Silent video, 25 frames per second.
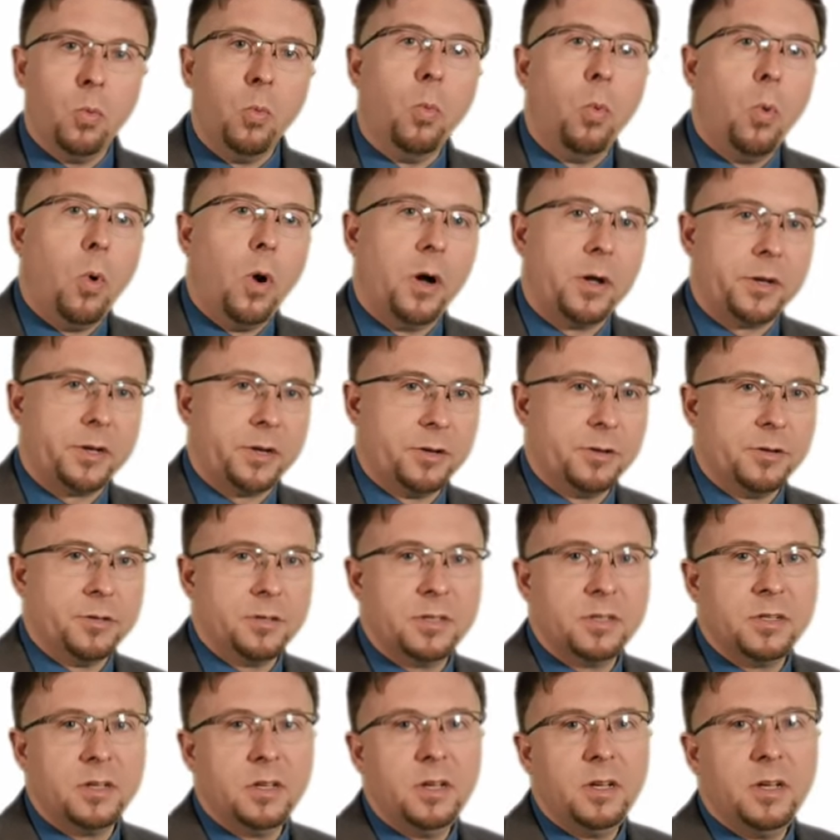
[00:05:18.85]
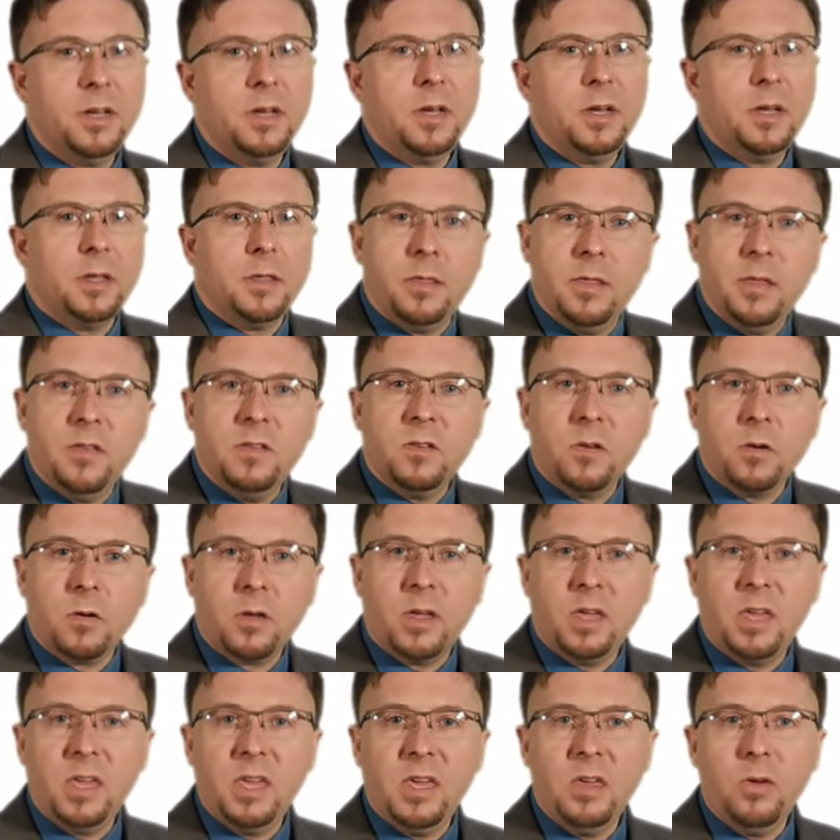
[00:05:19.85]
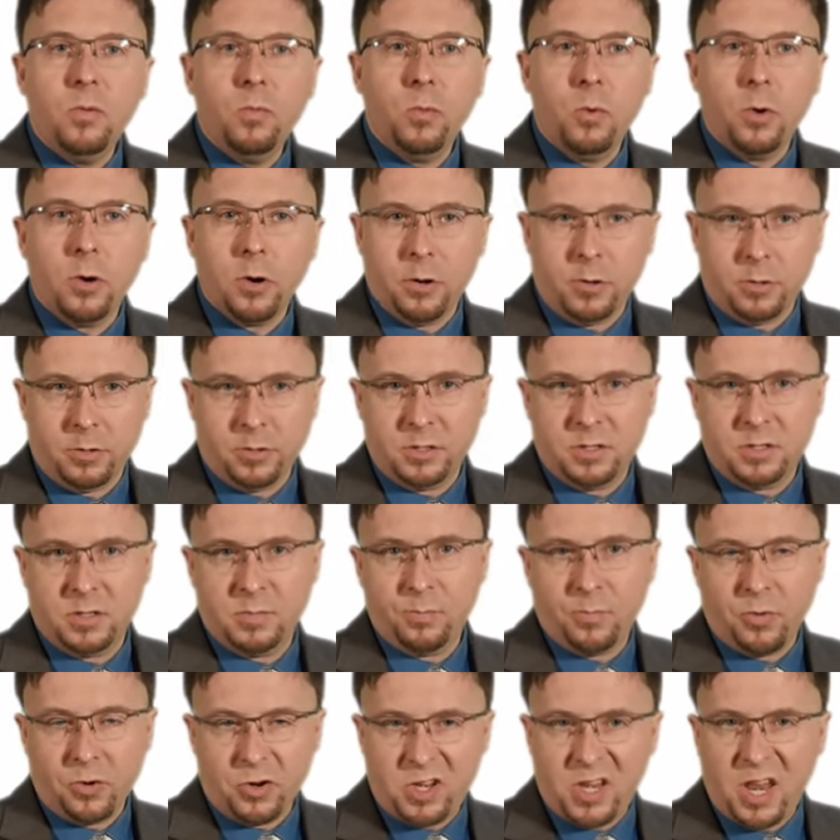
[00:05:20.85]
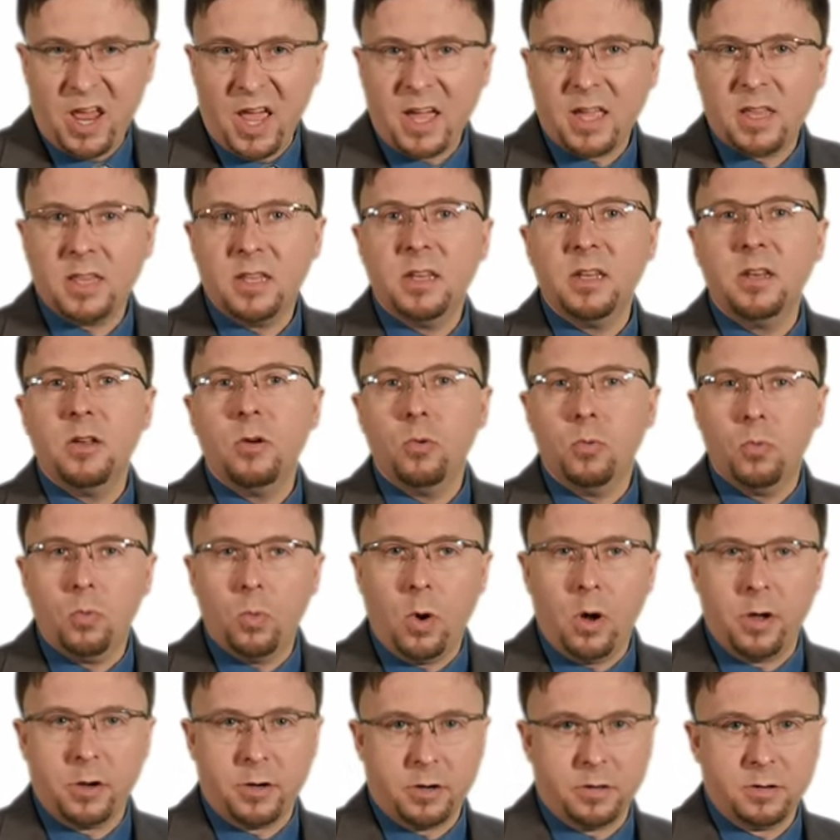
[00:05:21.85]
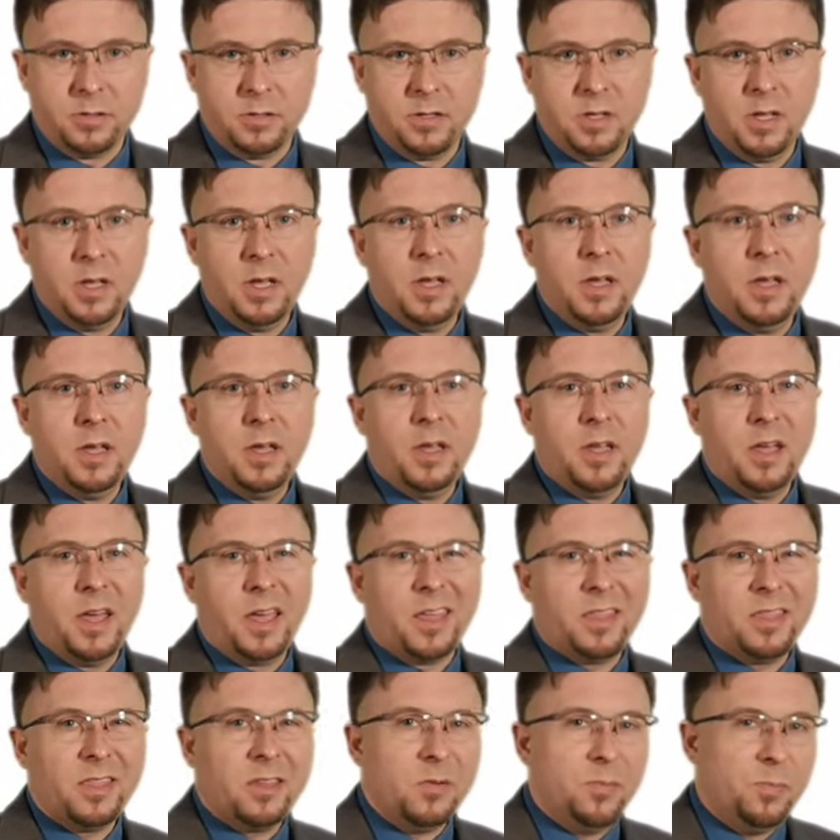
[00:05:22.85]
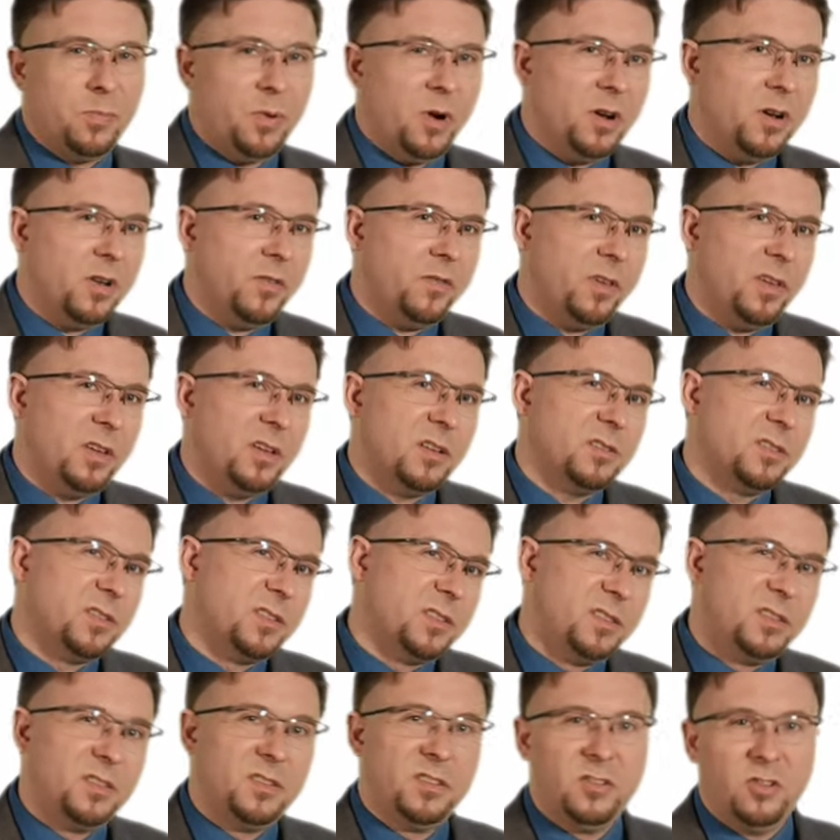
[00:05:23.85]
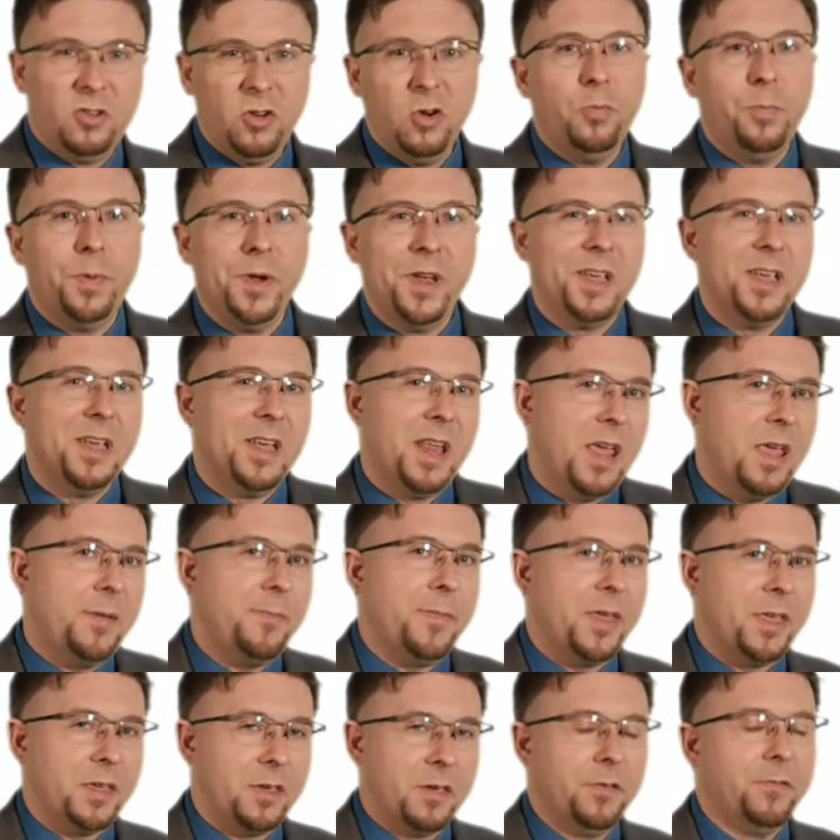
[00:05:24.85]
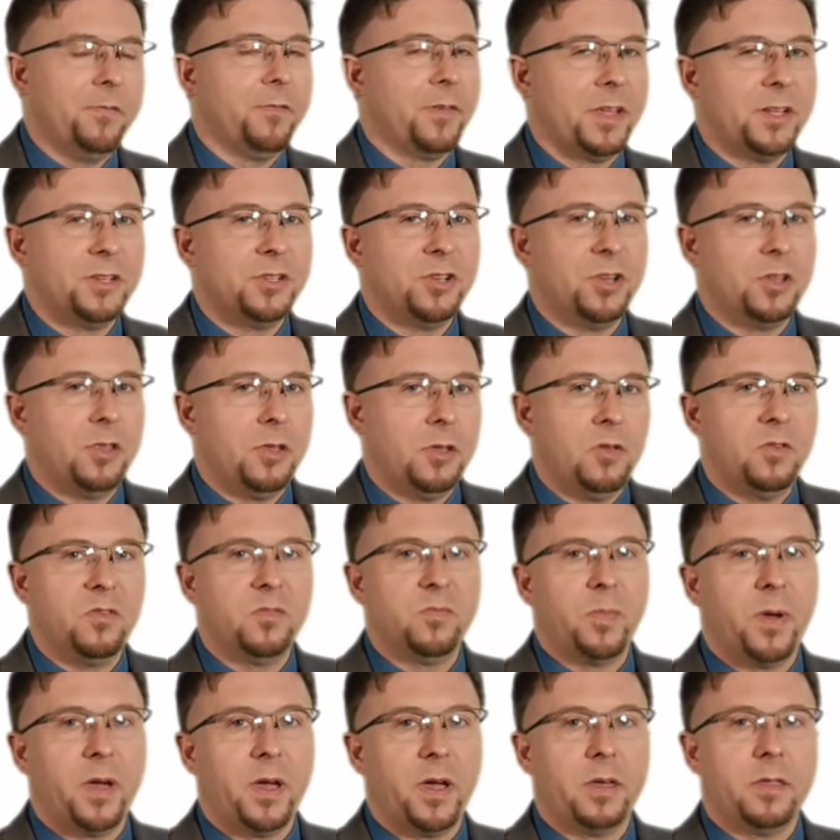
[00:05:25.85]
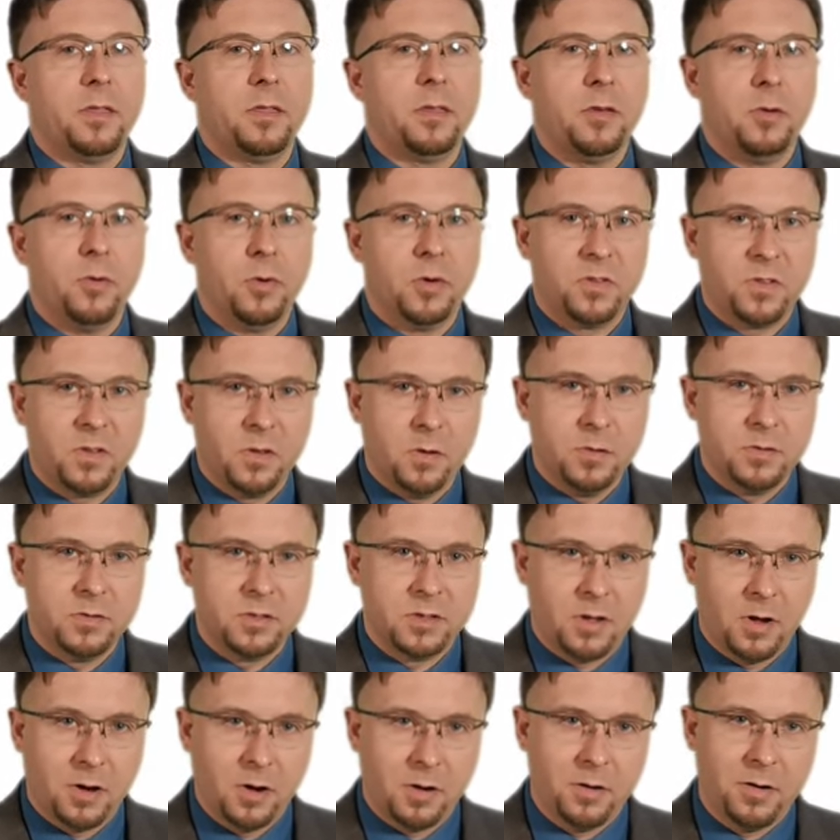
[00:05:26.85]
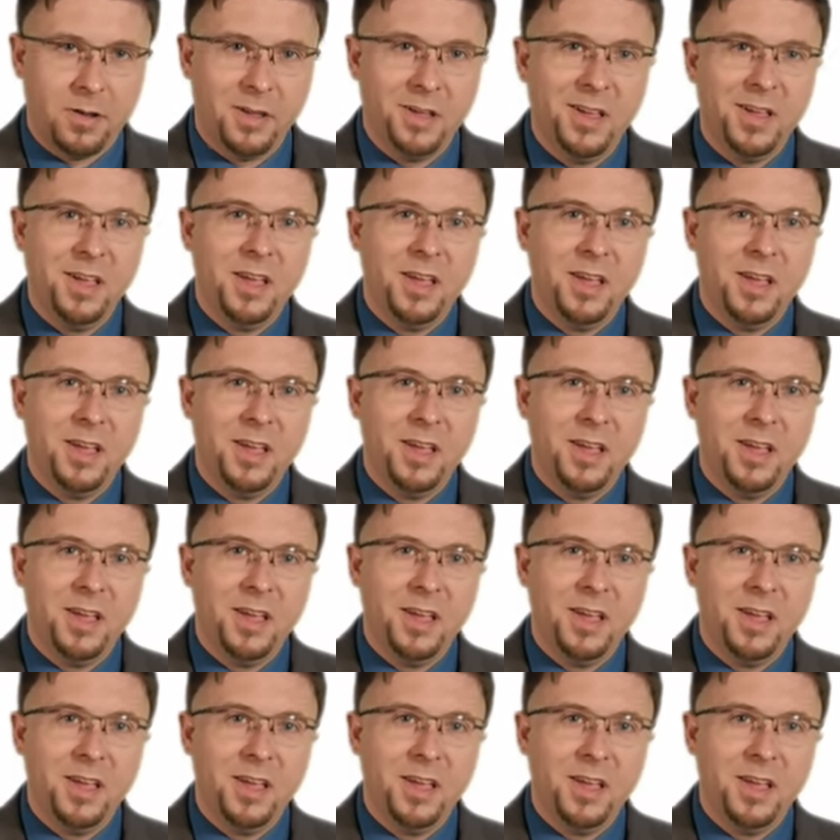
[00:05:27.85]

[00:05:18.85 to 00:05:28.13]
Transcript: waters. These are key words, protected waters, and they're part of a stupid naming convention used by the U.S. Coast Guard.